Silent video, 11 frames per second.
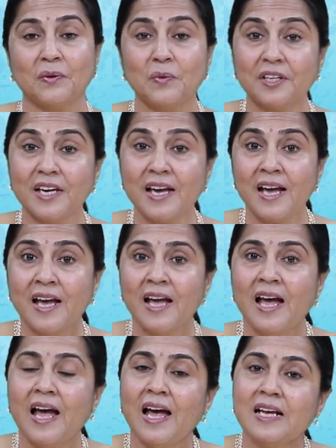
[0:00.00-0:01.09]
okay?
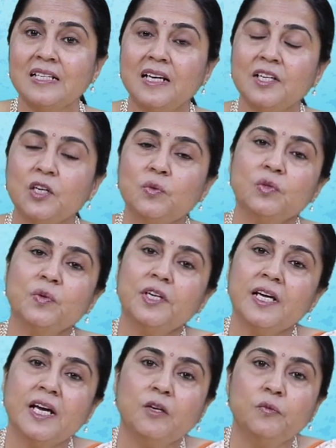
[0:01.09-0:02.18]
And then he was
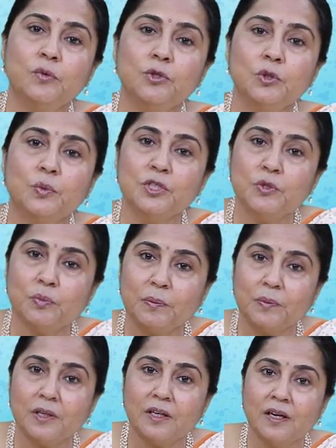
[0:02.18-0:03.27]
very helpful towards
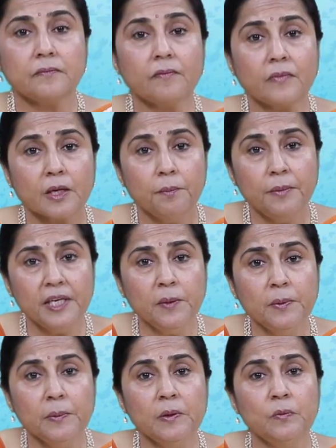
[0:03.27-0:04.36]
people. Many
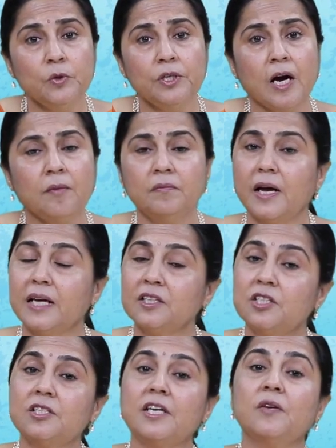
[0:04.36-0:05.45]
people would come
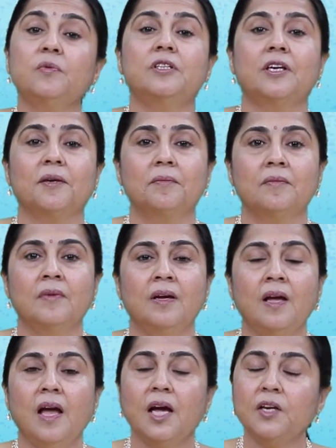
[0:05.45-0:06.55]
and stay with him,
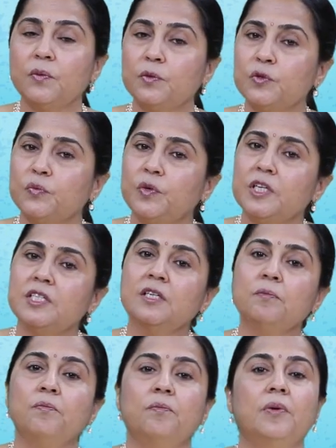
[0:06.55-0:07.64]
and he was
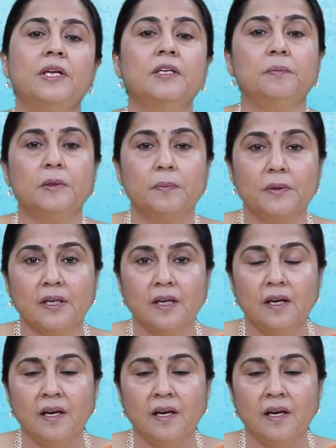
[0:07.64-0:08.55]
feeding many people.